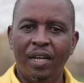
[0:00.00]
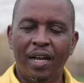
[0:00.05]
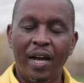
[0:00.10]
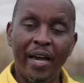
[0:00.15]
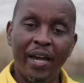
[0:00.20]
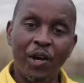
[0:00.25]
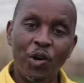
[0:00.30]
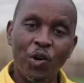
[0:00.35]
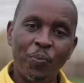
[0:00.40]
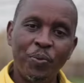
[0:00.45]

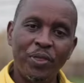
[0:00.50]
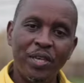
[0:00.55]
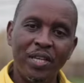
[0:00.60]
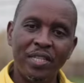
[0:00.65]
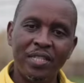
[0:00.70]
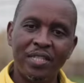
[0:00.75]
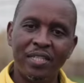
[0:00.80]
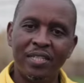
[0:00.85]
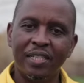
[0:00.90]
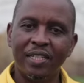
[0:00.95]
I hope
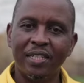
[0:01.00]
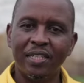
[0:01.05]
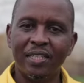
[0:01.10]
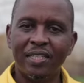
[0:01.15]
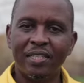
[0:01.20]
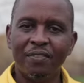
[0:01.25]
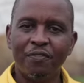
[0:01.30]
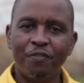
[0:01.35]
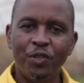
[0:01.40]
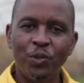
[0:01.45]
these
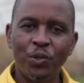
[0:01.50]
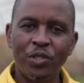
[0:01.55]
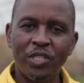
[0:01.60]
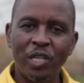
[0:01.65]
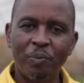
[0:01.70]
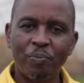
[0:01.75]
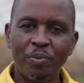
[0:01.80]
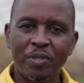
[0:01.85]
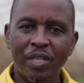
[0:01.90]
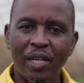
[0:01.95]
few
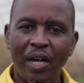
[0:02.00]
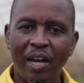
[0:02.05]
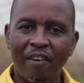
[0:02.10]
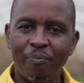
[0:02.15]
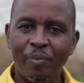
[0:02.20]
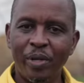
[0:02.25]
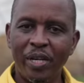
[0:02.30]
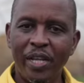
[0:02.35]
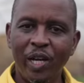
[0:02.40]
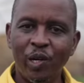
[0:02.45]
tips
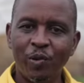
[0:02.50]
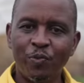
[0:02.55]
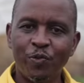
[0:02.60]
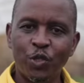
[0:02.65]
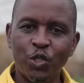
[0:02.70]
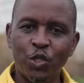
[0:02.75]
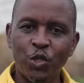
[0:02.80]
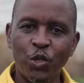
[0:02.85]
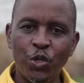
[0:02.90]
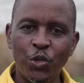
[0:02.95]
have been
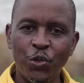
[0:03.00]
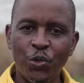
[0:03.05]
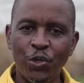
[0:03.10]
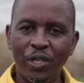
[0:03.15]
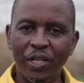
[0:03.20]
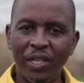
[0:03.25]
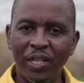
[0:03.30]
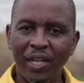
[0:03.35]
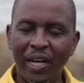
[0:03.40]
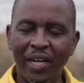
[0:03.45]
helpful to you
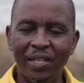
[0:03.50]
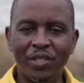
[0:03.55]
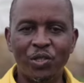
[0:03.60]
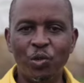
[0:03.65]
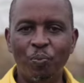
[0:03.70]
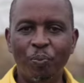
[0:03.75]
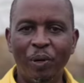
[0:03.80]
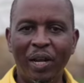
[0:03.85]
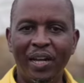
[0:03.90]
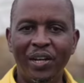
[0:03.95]
as
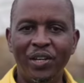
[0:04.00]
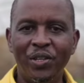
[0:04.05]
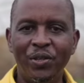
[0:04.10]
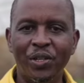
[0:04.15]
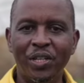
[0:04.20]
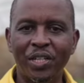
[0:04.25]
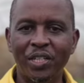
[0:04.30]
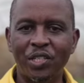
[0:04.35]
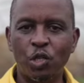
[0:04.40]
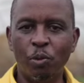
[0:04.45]
you plan
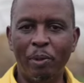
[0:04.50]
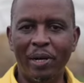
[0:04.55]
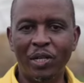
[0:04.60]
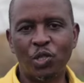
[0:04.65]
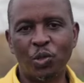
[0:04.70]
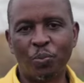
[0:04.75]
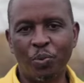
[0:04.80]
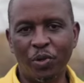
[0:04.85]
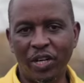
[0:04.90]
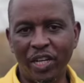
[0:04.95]
your
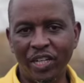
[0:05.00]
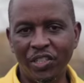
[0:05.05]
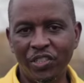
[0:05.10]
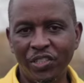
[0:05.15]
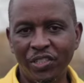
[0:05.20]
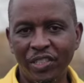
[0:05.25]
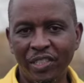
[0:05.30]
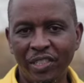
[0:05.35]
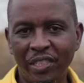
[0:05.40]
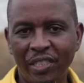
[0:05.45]
tomato
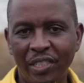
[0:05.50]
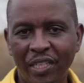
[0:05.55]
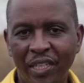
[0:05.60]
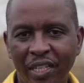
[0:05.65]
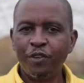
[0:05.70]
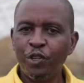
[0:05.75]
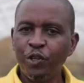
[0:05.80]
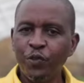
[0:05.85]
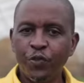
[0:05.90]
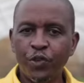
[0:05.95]
production.
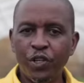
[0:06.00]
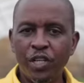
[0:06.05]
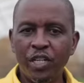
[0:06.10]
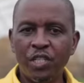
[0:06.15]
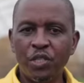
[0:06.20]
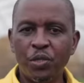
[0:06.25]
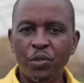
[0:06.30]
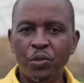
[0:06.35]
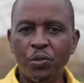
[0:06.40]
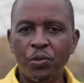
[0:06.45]
Feel free
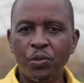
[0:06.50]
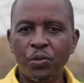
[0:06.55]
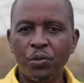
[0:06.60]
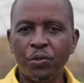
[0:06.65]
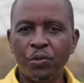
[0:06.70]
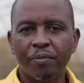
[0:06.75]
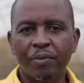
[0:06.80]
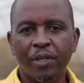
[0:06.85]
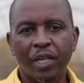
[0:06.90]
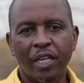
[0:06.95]

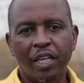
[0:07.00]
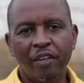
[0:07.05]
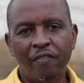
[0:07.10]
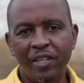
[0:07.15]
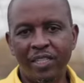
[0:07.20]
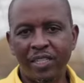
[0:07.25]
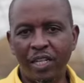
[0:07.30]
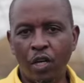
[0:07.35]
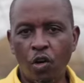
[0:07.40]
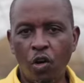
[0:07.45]
to give
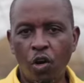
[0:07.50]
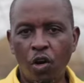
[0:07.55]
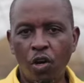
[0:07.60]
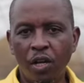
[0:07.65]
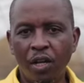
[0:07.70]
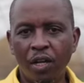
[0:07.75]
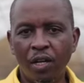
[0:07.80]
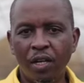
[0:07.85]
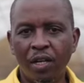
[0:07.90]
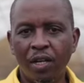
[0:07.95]
us a
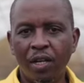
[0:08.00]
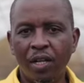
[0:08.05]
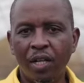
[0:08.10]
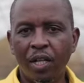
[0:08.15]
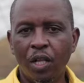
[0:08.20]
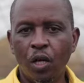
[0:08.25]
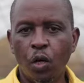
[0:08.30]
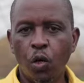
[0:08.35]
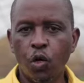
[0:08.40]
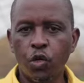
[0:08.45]
call
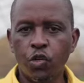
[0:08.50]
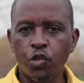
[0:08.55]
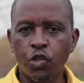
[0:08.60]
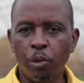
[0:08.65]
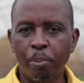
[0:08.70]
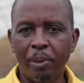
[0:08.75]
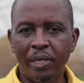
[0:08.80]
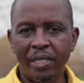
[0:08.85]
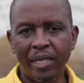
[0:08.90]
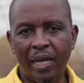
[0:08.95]
or
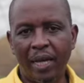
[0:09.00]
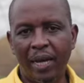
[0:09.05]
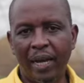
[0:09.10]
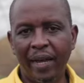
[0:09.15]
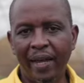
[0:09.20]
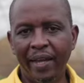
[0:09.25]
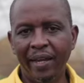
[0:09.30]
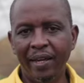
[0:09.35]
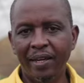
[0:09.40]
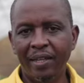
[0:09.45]
drop us a
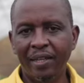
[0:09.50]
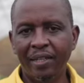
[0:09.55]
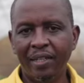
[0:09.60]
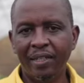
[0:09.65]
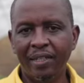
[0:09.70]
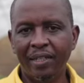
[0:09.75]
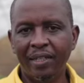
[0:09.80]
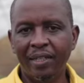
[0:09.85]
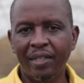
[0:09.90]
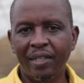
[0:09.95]
line
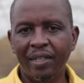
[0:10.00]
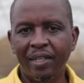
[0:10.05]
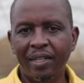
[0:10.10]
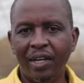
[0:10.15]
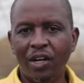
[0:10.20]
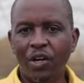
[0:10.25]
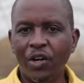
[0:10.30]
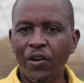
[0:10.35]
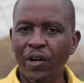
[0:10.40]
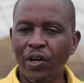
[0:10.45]

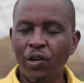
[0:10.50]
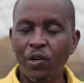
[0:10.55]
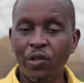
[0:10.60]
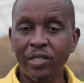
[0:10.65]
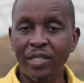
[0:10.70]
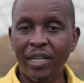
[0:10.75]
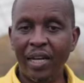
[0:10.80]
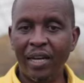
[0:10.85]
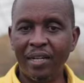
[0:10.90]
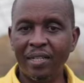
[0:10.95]
on our
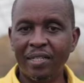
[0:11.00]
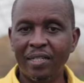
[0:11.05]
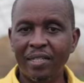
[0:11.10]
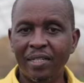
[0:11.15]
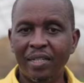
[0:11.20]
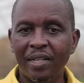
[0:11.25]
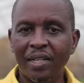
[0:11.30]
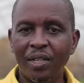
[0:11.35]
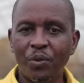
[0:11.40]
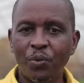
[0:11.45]
contacts.
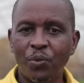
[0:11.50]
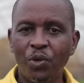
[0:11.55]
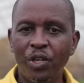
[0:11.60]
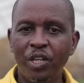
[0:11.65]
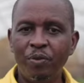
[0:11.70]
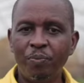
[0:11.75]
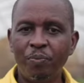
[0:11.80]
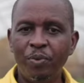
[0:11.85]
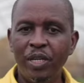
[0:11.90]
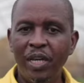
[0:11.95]

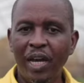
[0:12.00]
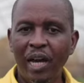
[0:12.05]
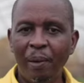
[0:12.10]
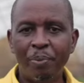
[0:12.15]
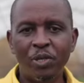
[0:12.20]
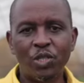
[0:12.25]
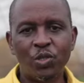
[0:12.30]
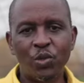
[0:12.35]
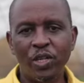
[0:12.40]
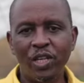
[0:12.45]
We'd be
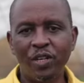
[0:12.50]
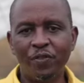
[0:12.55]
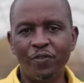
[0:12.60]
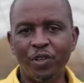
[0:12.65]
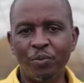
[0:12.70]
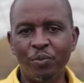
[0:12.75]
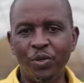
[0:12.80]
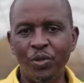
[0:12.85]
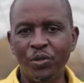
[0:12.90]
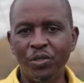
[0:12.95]
happy to hear
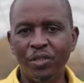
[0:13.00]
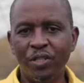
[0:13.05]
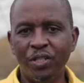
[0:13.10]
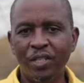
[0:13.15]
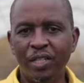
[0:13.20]
from you.